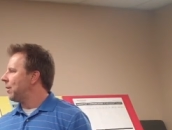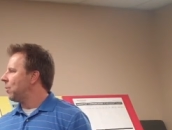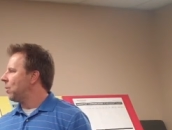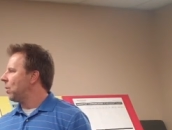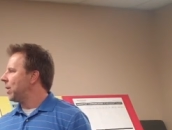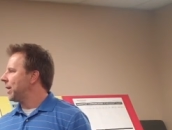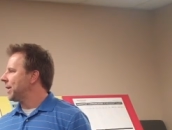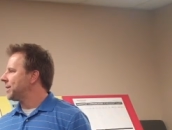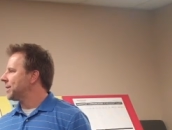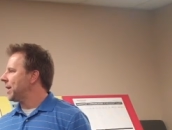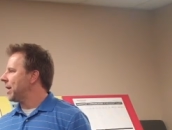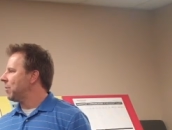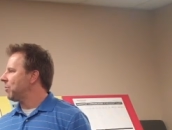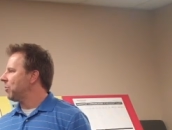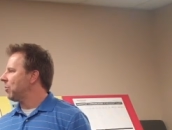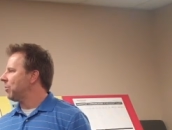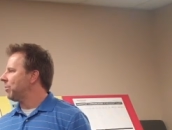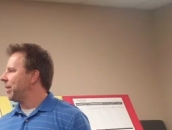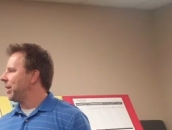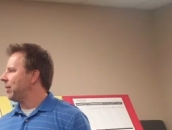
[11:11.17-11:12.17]
One
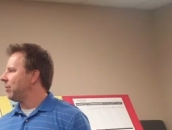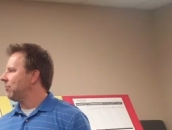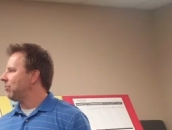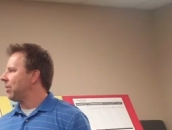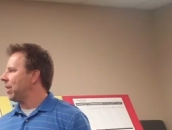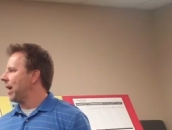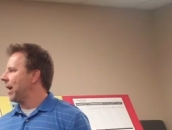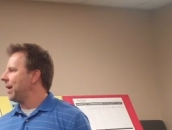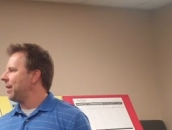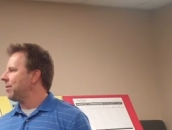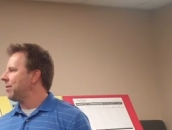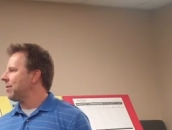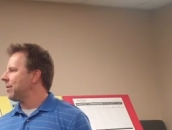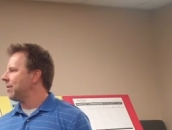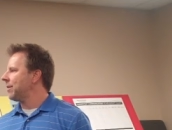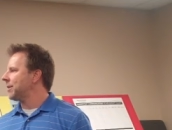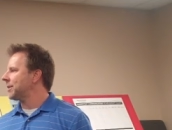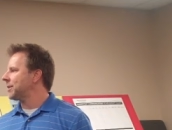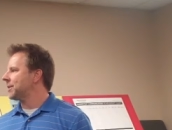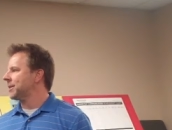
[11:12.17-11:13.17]
example being Blythe.
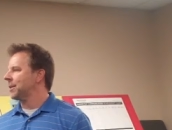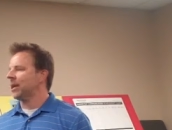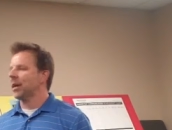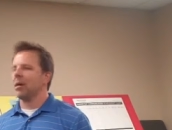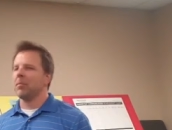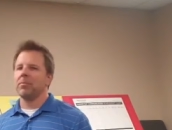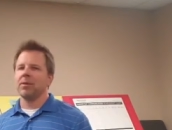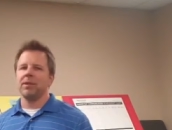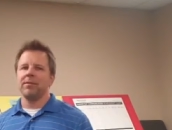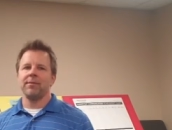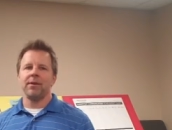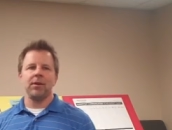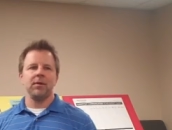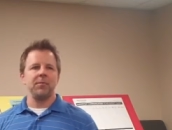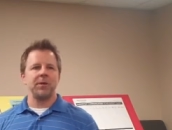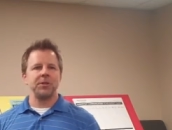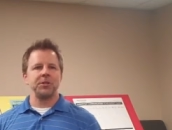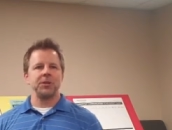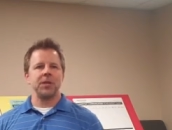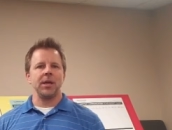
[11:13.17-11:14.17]
This is a company very
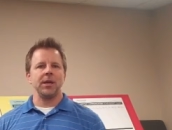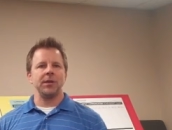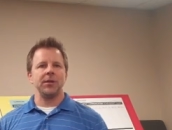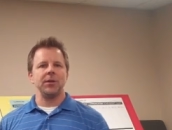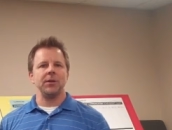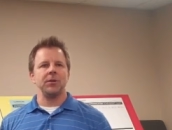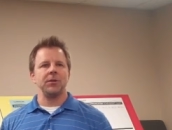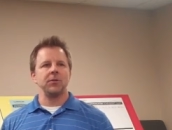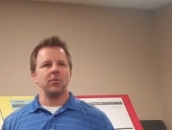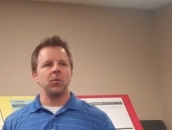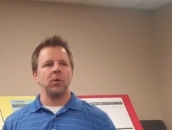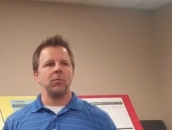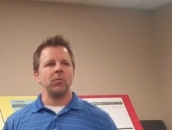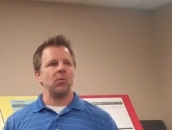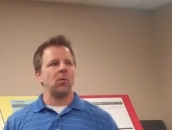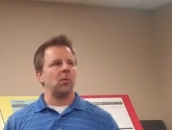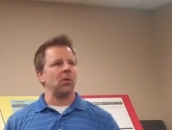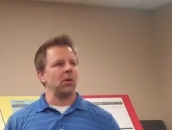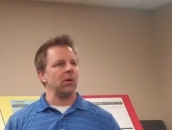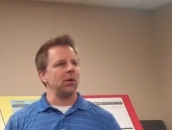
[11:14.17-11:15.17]
much like yours where
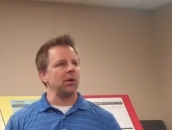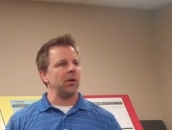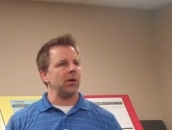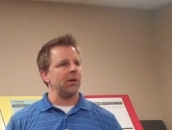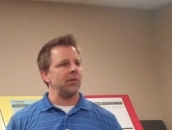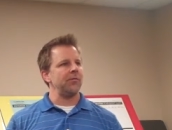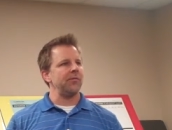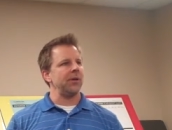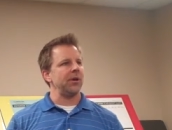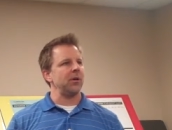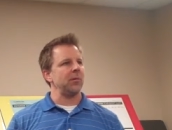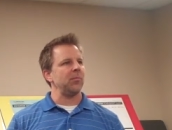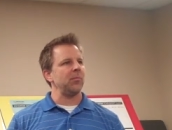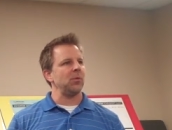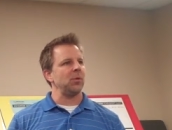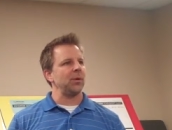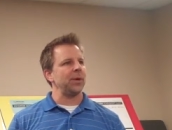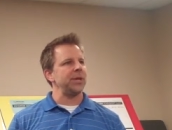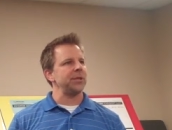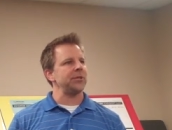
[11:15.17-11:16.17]
more of their
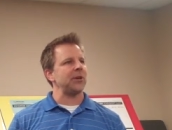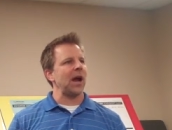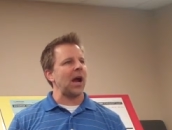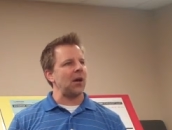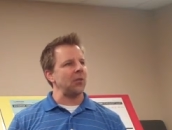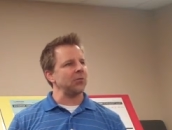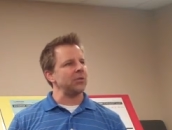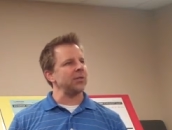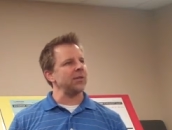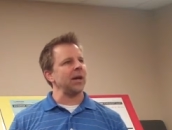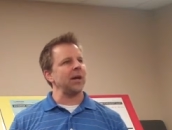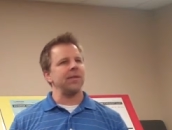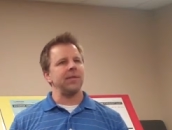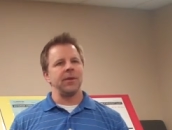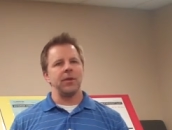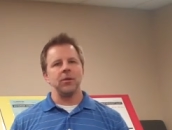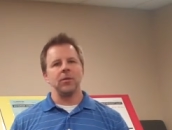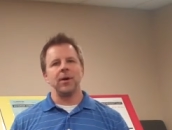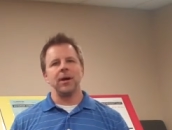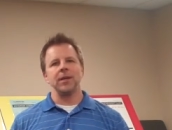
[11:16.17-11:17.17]
employees are outside
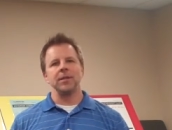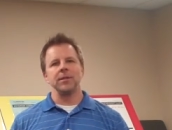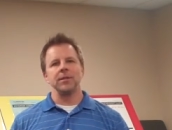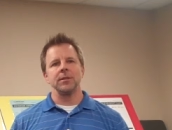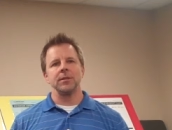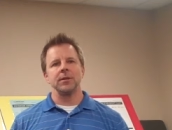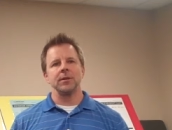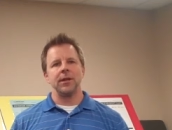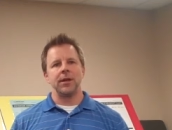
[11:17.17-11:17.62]
the U.S.